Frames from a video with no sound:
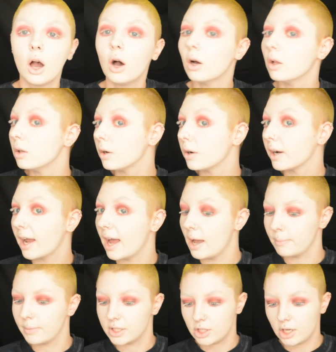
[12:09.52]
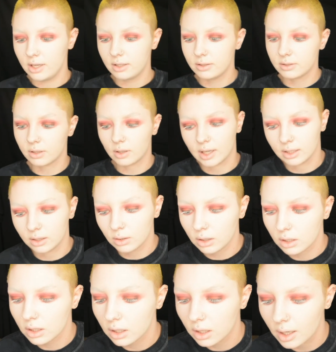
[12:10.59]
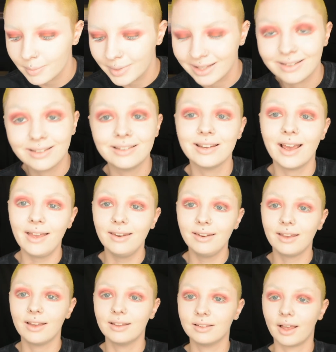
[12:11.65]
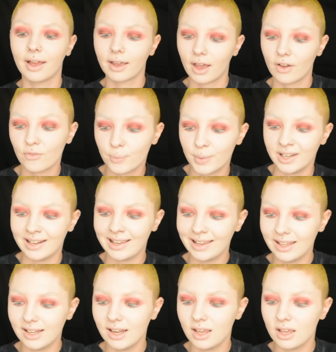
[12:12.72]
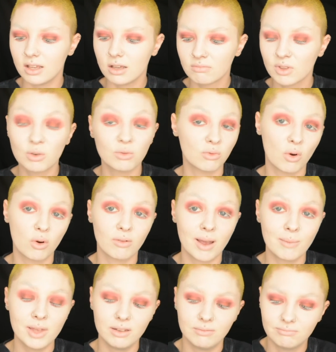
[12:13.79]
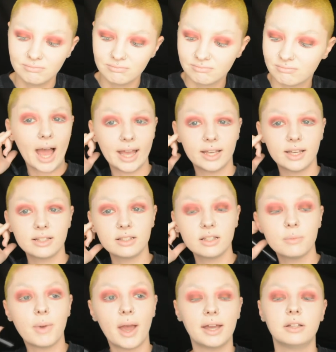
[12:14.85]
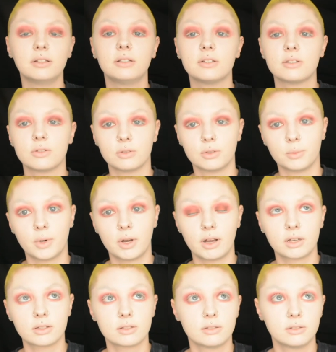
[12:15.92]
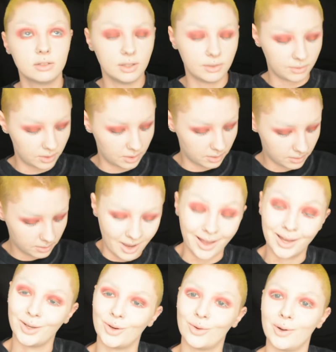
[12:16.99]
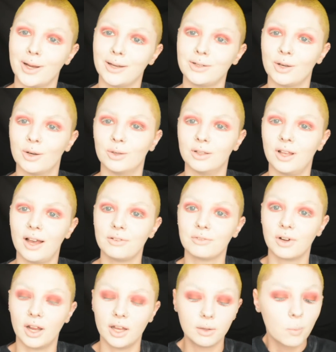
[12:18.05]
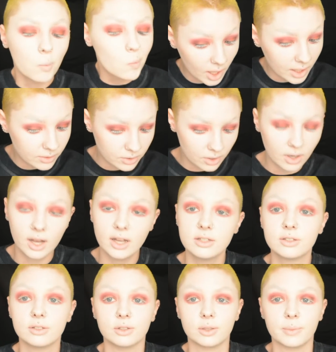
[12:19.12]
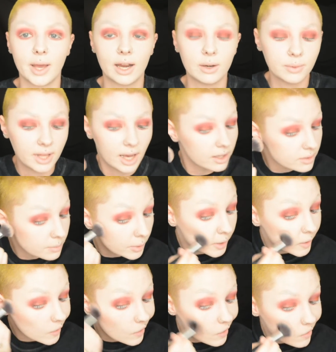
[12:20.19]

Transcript: Hollow out my cheeks so I look a bit dead and like I've been eating raw rabbit. I guess the paleness sort of works if you're underground your whole life, right? It's so hard to talk about it without spoiling